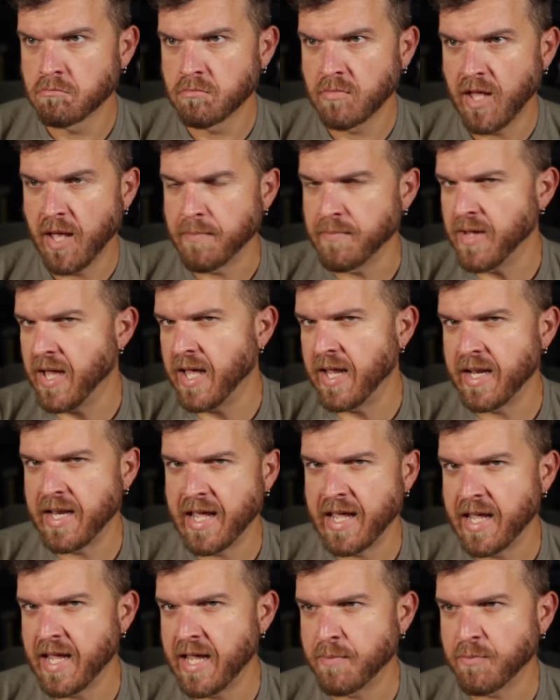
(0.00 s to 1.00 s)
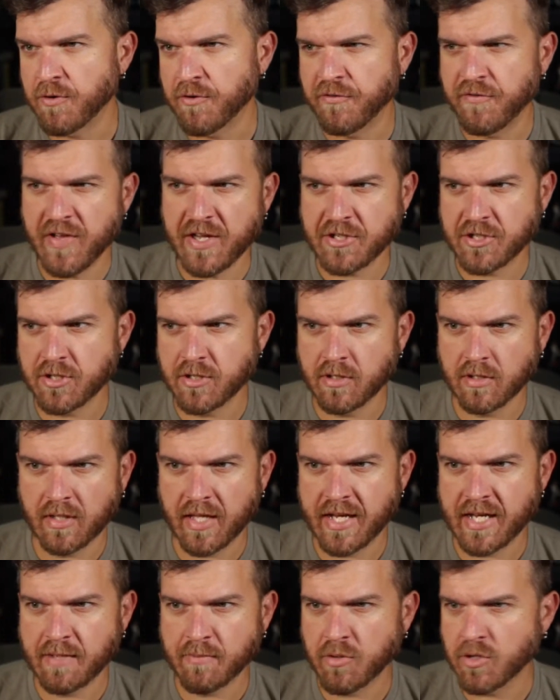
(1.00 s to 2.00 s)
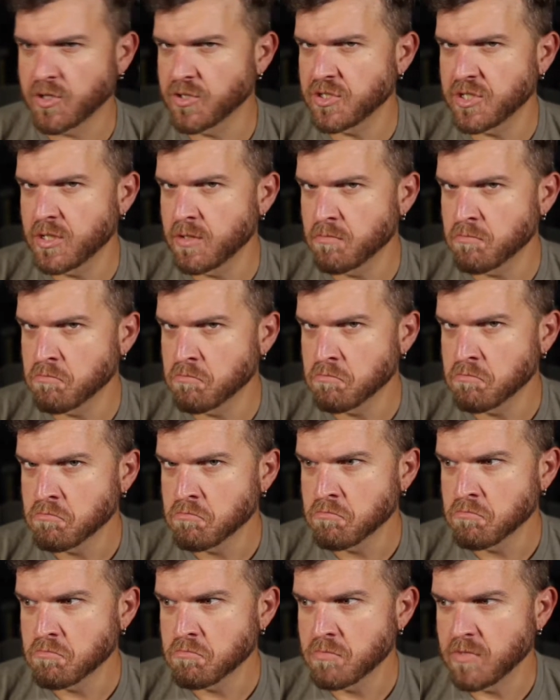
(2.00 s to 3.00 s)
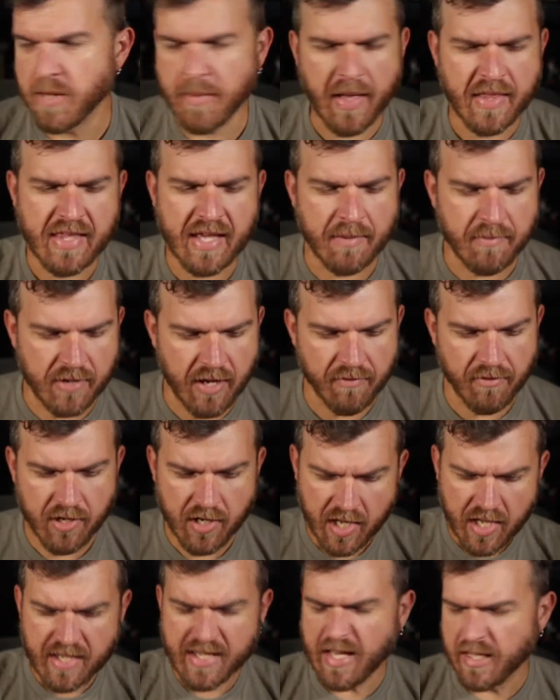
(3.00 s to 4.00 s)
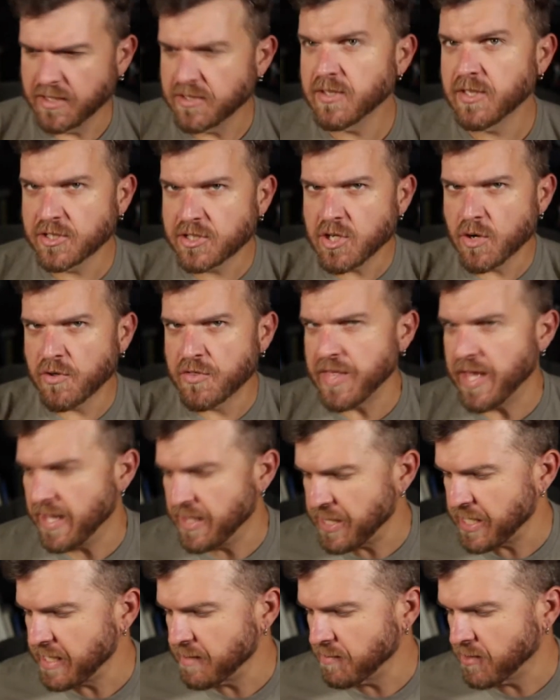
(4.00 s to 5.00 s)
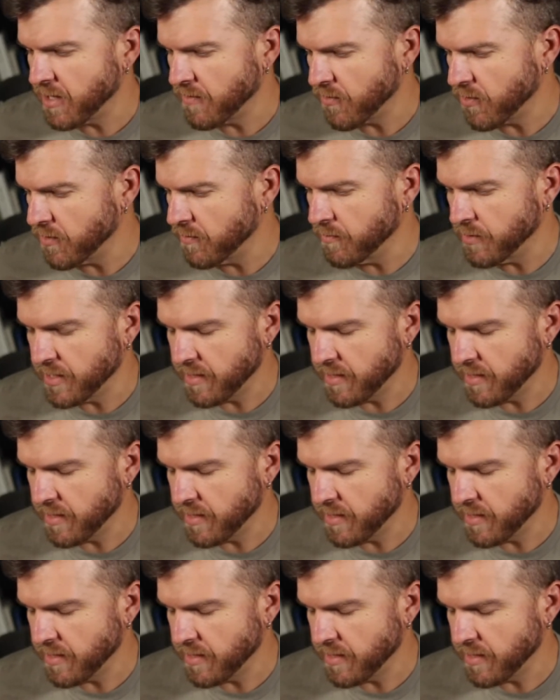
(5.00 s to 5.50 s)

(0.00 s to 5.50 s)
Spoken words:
I'm not a professional lighting person. I think I'm covered. Yeah, let's go with that. I think I'm covered with